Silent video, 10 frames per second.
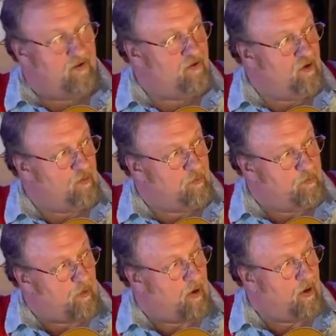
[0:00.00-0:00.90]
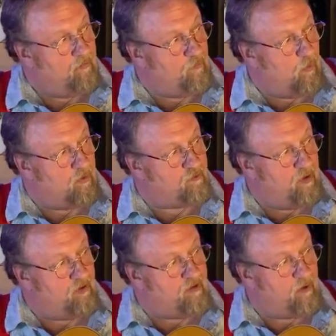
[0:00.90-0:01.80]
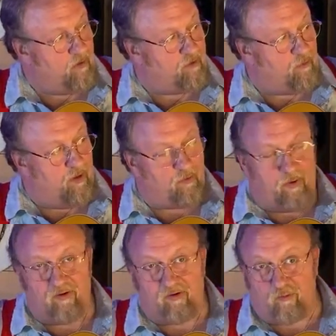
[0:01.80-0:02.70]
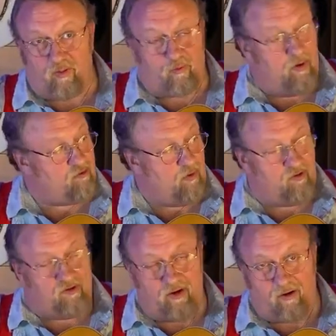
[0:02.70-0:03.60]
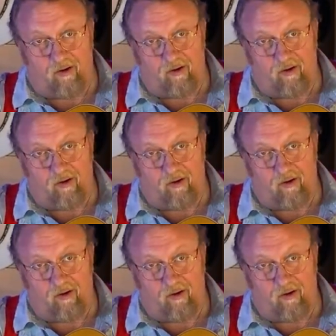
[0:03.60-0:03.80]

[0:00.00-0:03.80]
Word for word: You're barring four strings here to three, three, three strings here,